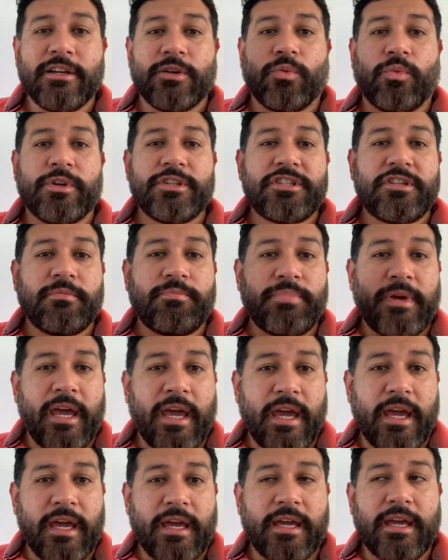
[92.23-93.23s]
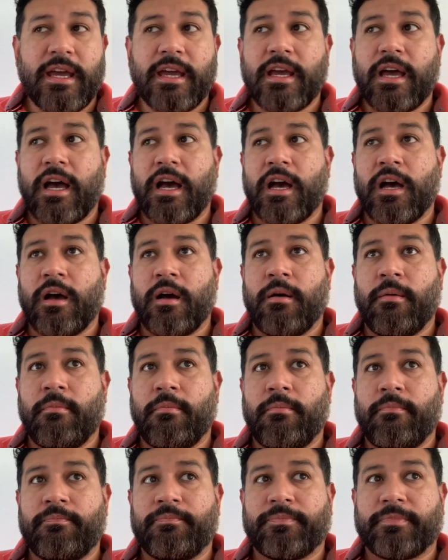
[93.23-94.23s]
Once you pay, a
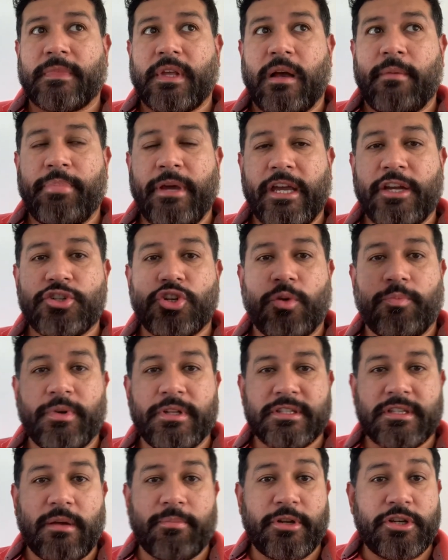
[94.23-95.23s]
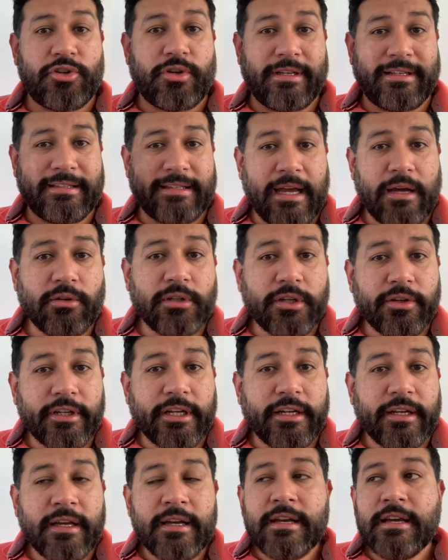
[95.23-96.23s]
page opens up and you can download
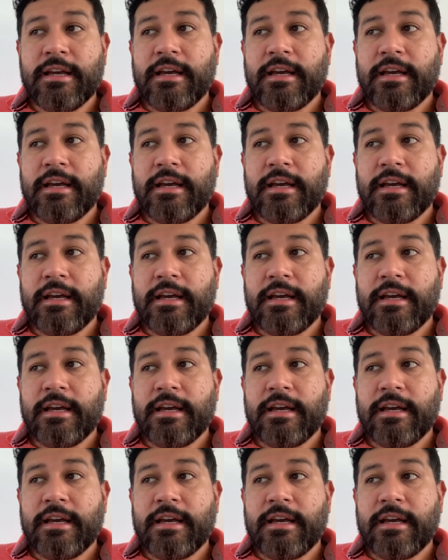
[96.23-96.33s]
it.